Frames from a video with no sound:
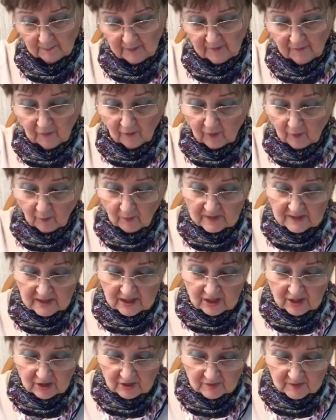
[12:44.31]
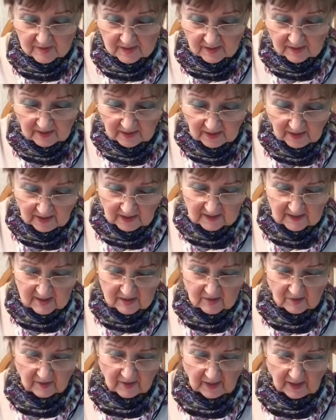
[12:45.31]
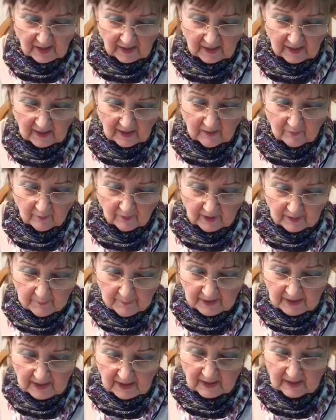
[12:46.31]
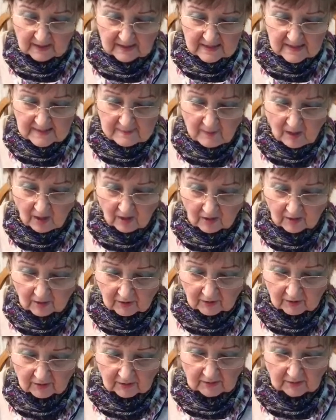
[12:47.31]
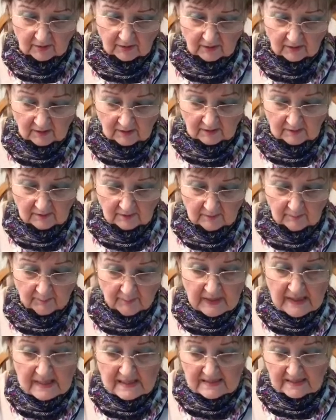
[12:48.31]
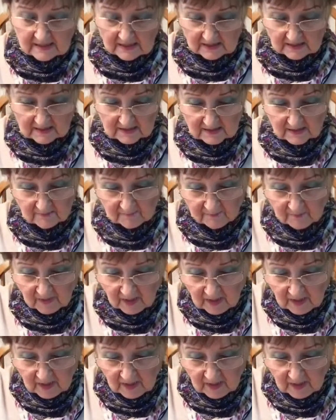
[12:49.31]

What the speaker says: before I went to use it, so that it would be in smaller pieces.